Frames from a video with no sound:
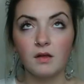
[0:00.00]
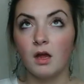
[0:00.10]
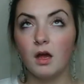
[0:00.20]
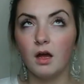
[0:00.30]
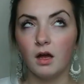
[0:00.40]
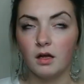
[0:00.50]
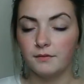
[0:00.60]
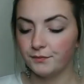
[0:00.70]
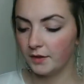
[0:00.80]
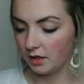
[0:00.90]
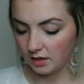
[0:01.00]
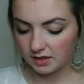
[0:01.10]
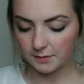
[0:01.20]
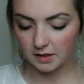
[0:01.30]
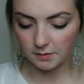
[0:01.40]
It
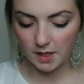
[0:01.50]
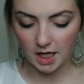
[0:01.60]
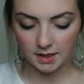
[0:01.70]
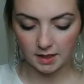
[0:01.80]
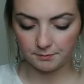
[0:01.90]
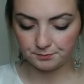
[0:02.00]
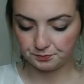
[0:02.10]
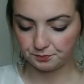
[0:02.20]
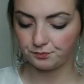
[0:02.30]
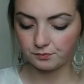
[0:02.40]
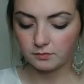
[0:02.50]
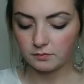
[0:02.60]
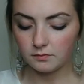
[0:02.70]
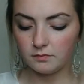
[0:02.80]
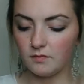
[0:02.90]
smells amazing.
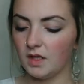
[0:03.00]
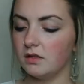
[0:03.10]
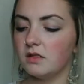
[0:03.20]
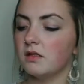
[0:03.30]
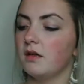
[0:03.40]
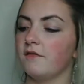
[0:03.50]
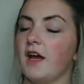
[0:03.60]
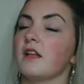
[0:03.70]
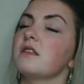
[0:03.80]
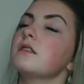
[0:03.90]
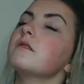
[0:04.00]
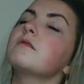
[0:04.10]
Just in fact,